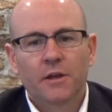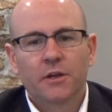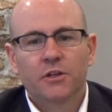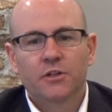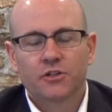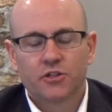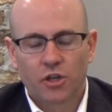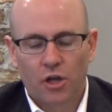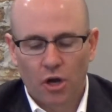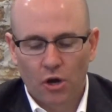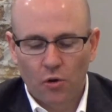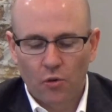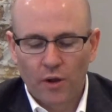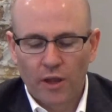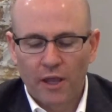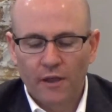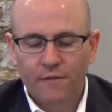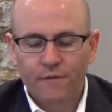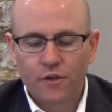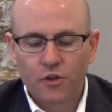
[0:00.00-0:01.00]

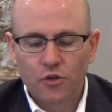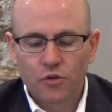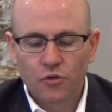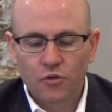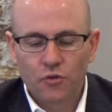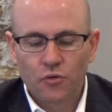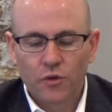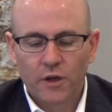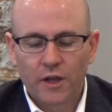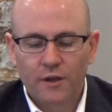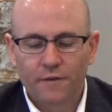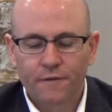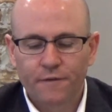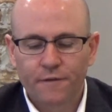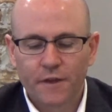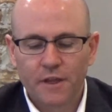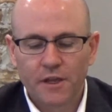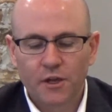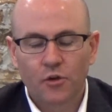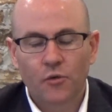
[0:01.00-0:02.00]
So
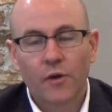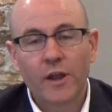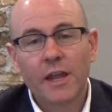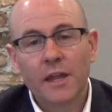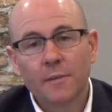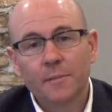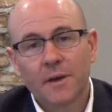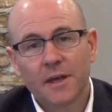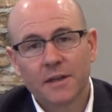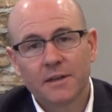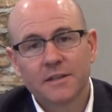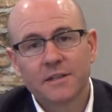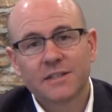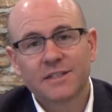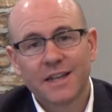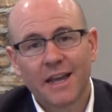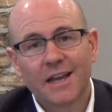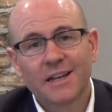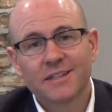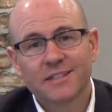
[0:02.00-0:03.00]
if the agreement
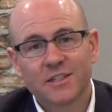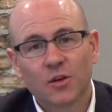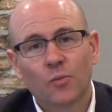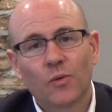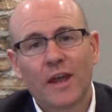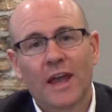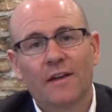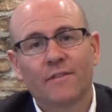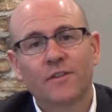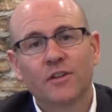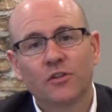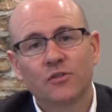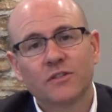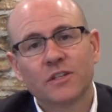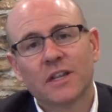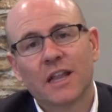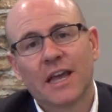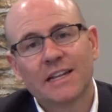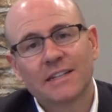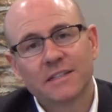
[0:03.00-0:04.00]
says that we have to
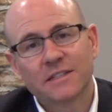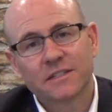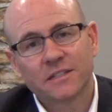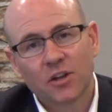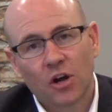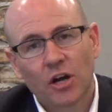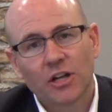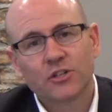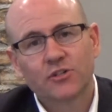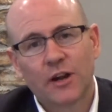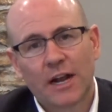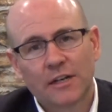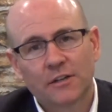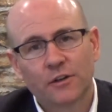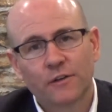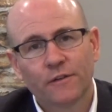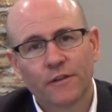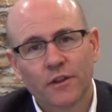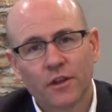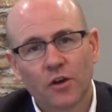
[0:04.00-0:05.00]
use a licensed
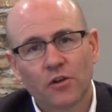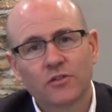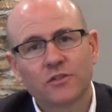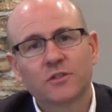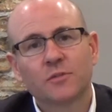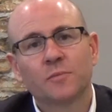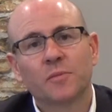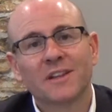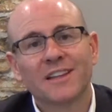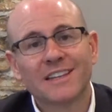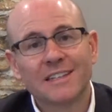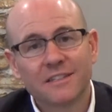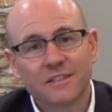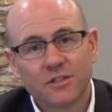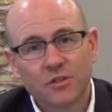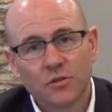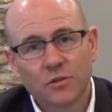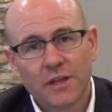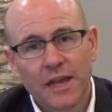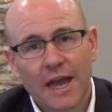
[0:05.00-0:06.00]
contractor for those, please
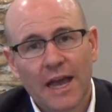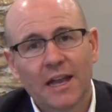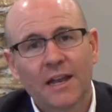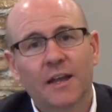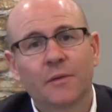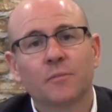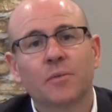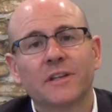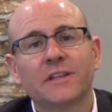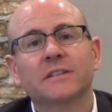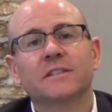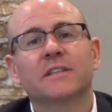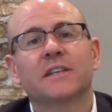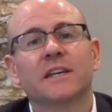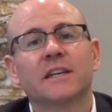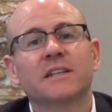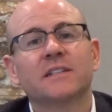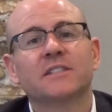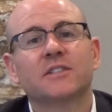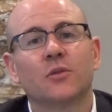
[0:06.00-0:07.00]
do that, and please
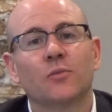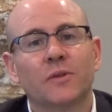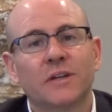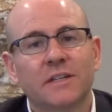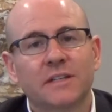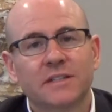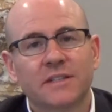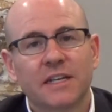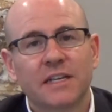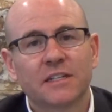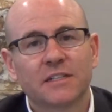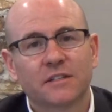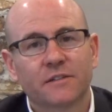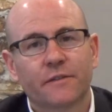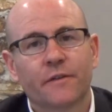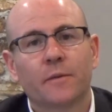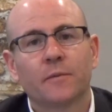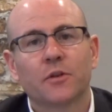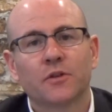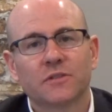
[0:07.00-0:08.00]
get us the receipts
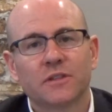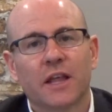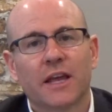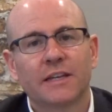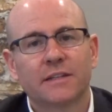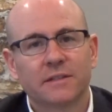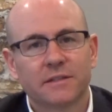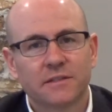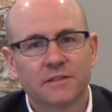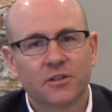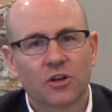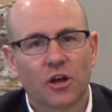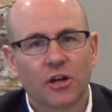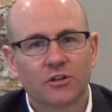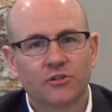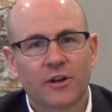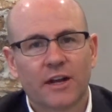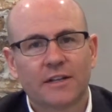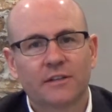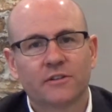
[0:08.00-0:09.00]
from those licensed
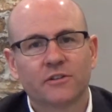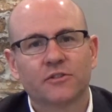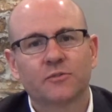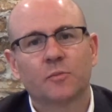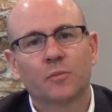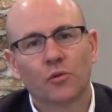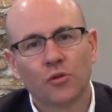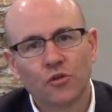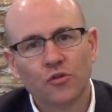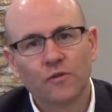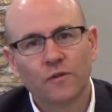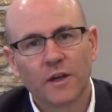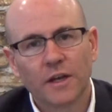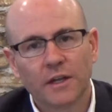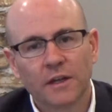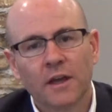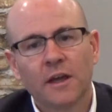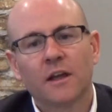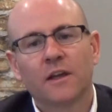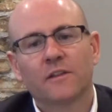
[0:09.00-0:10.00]
contractors
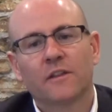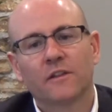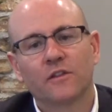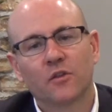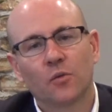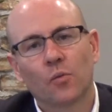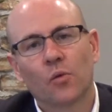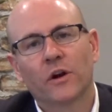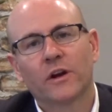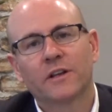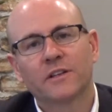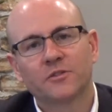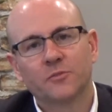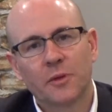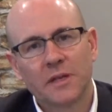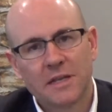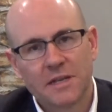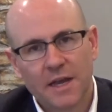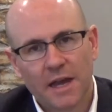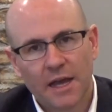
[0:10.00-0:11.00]
proving that the work has
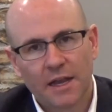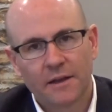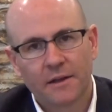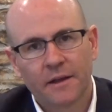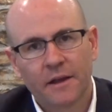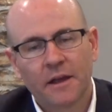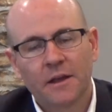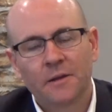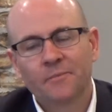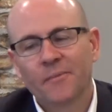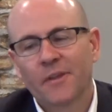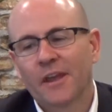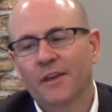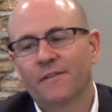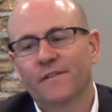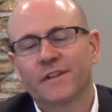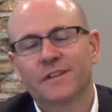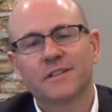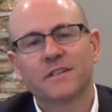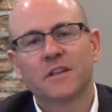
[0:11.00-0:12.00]
been done.
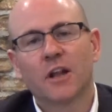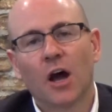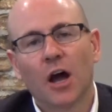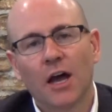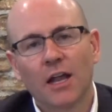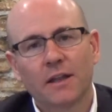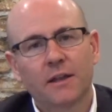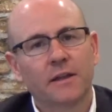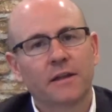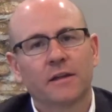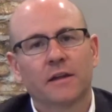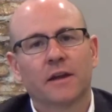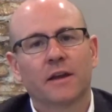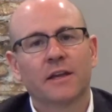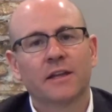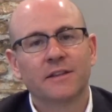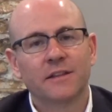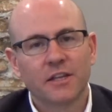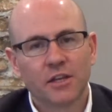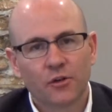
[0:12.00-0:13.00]
If it's not
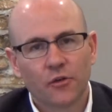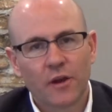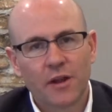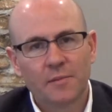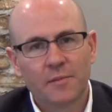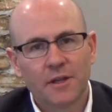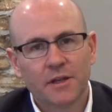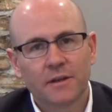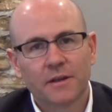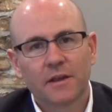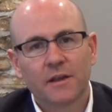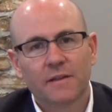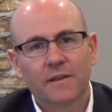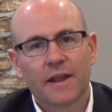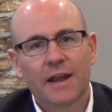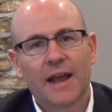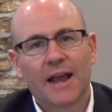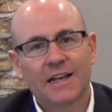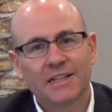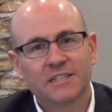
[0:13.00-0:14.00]
in the agreement
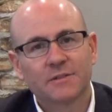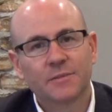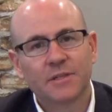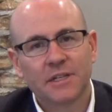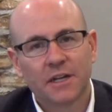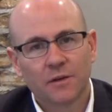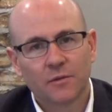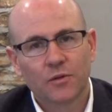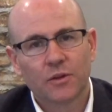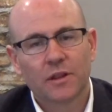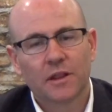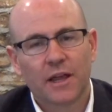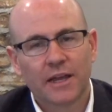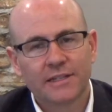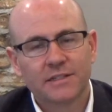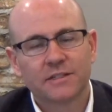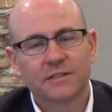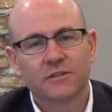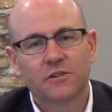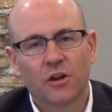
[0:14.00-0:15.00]
that it has to be done with a
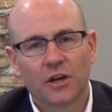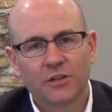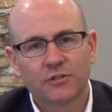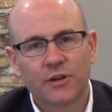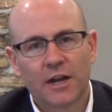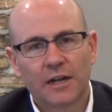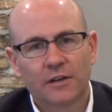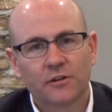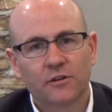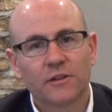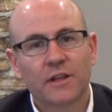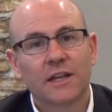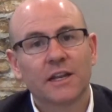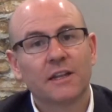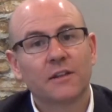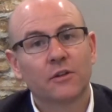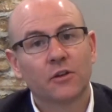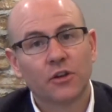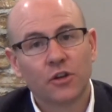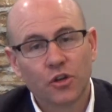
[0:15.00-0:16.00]
licensed contractor, then
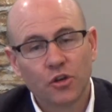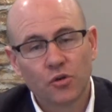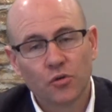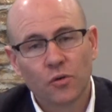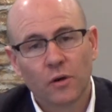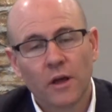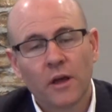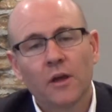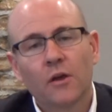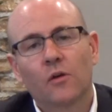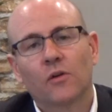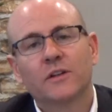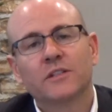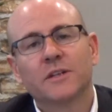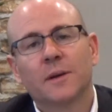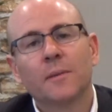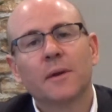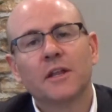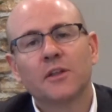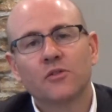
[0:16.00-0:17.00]
either you or
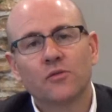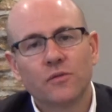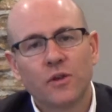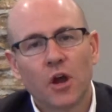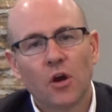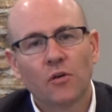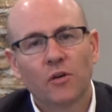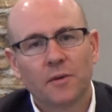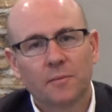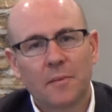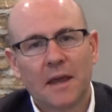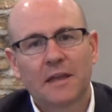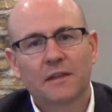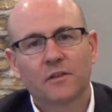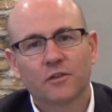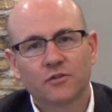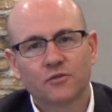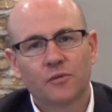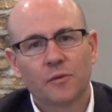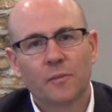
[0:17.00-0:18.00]
somebody you know can
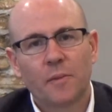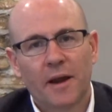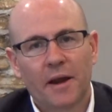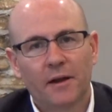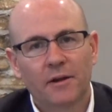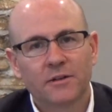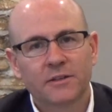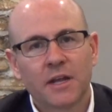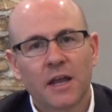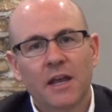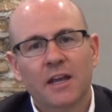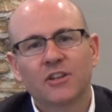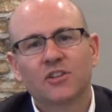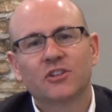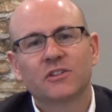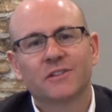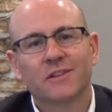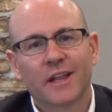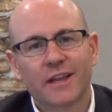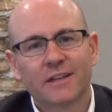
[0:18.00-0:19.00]
make those repairs.
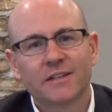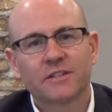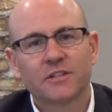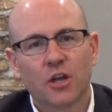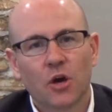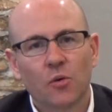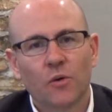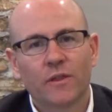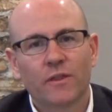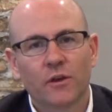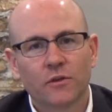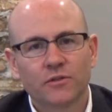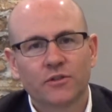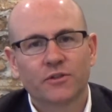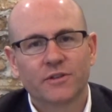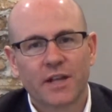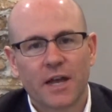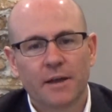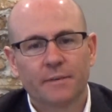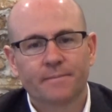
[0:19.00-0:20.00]
Just let us know when those
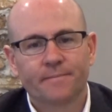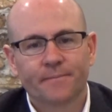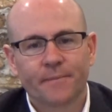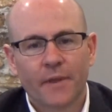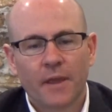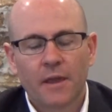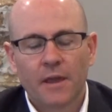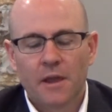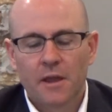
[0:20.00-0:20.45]
are done.